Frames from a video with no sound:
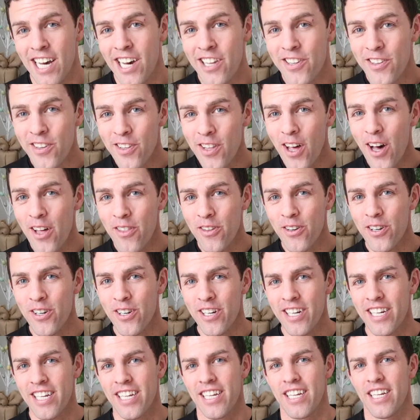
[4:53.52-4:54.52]

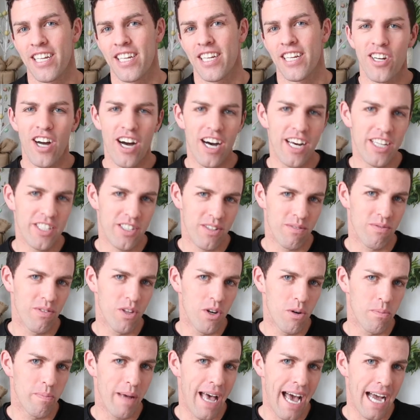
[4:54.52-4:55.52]
Another cause of
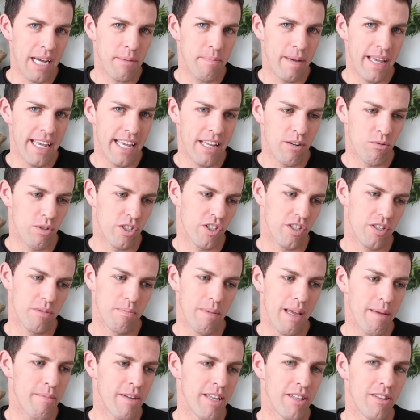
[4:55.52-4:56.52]
low back pain, which is
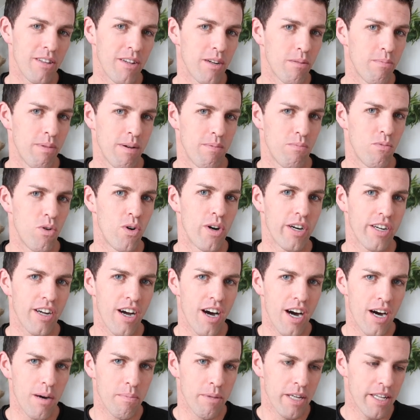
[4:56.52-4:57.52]
maybe a little bit more
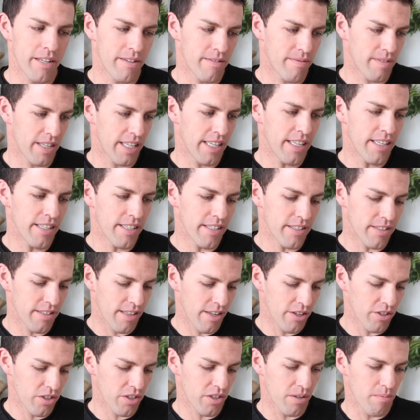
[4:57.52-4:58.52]
common, is
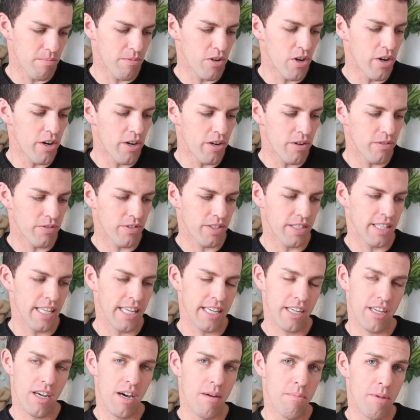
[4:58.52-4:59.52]
there's some nerves
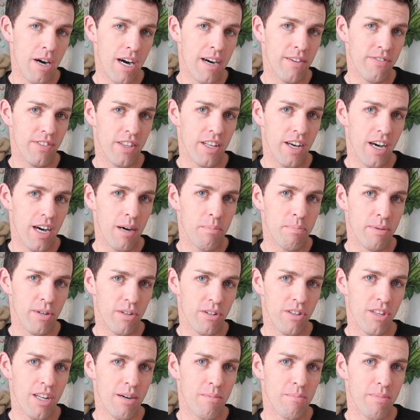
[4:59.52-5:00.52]
that come off the
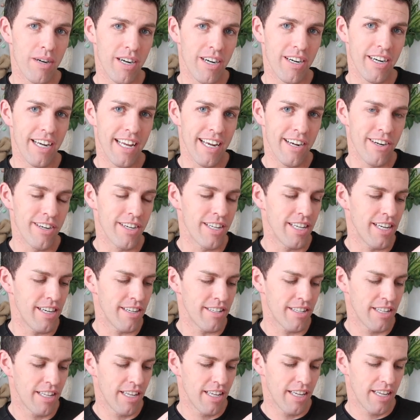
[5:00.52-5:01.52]
upper lumbar
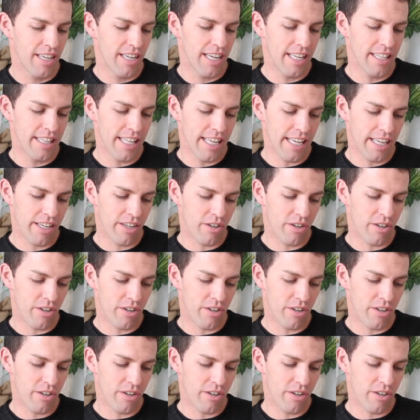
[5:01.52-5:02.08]
area and they